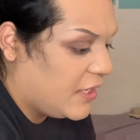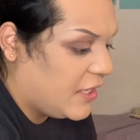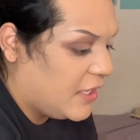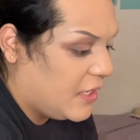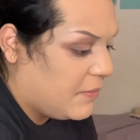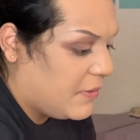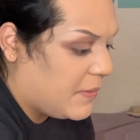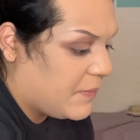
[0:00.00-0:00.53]

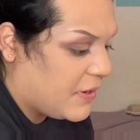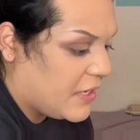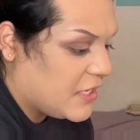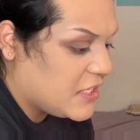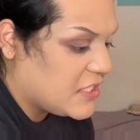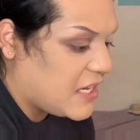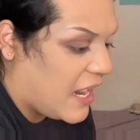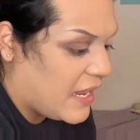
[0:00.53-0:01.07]
And I'm gonna
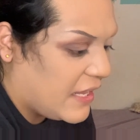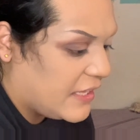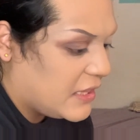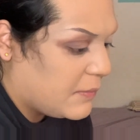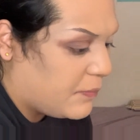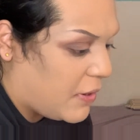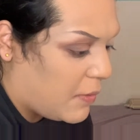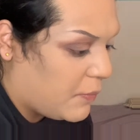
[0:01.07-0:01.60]
just highlight
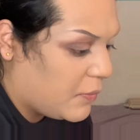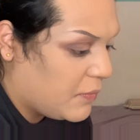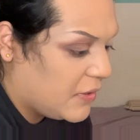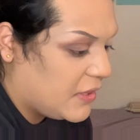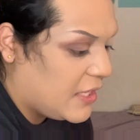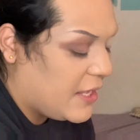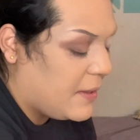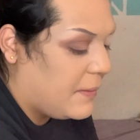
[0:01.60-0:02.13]
the brow bone
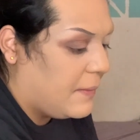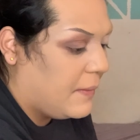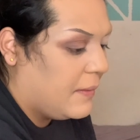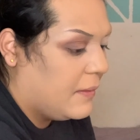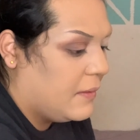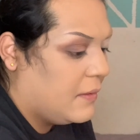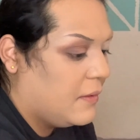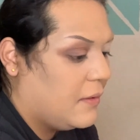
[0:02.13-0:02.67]
with it.
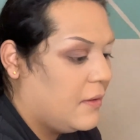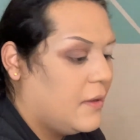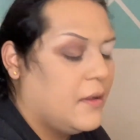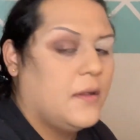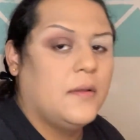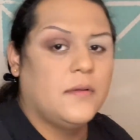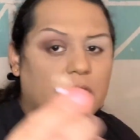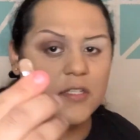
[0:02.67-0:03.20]

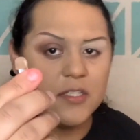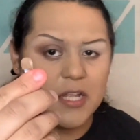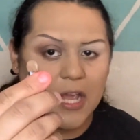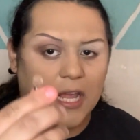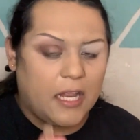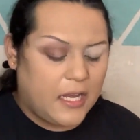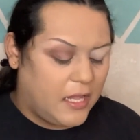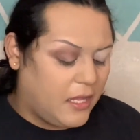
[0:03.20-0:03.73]
Just
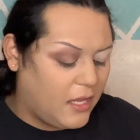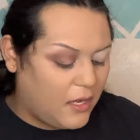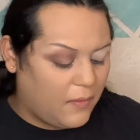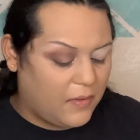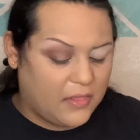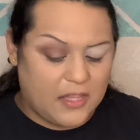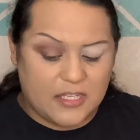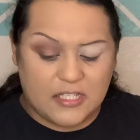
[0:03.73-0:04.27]
taking it here
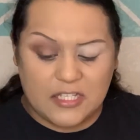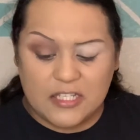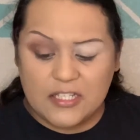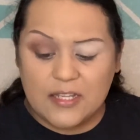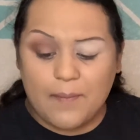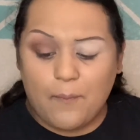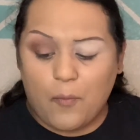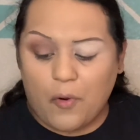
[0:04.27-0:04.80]
with this. This
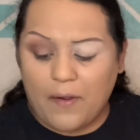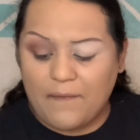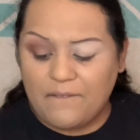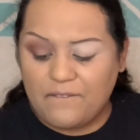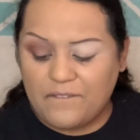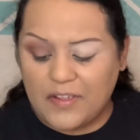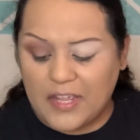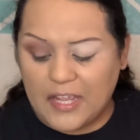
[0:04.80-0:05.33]
is a
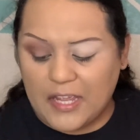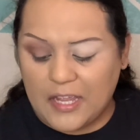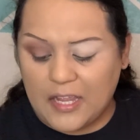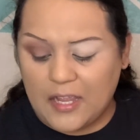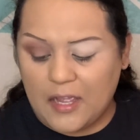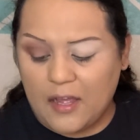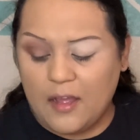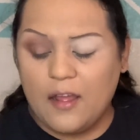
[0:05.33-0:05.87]

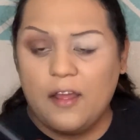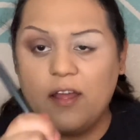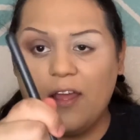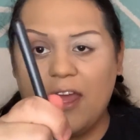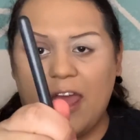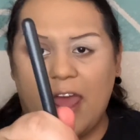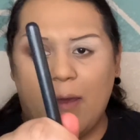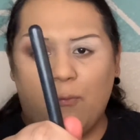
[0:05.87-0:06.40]
Morphe
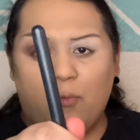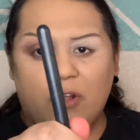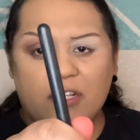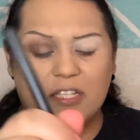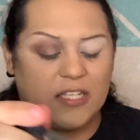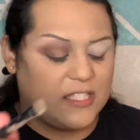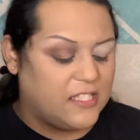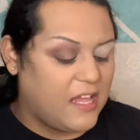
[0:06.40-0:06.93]

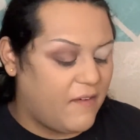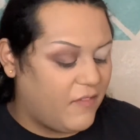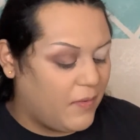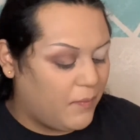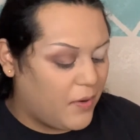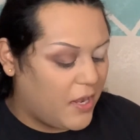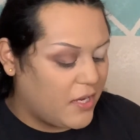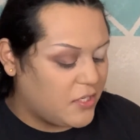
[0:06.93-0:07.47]

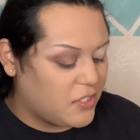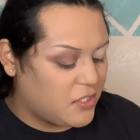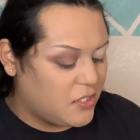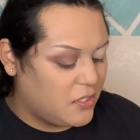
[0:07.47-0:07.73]
M167 brush.